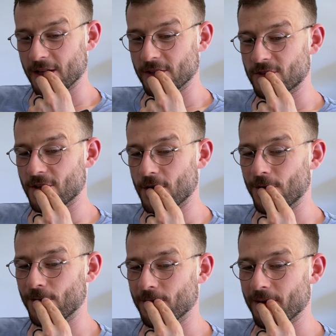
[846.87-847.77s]

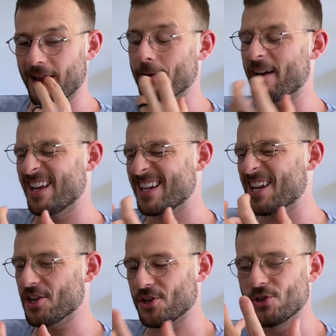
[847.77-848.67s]
So anyway,
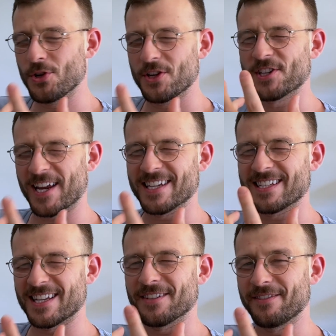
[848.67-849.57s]
you do just get a
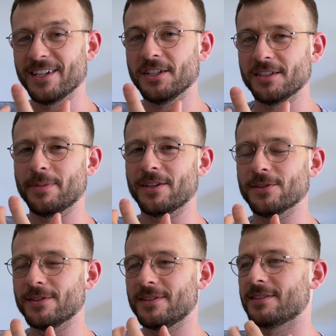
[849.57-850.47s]
sense of guilt
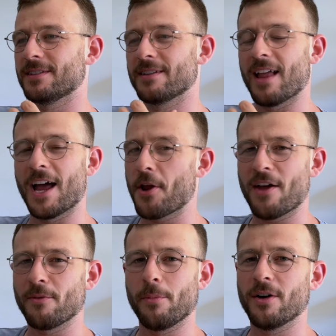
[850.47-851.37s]
because I don't have
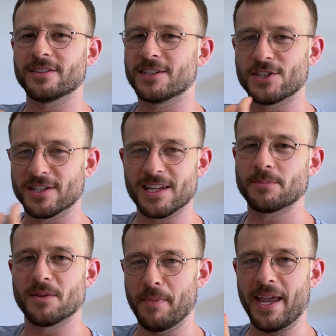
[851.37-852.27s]
a boss. It's just up
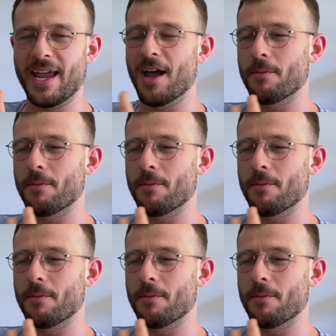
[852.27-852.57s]
to me.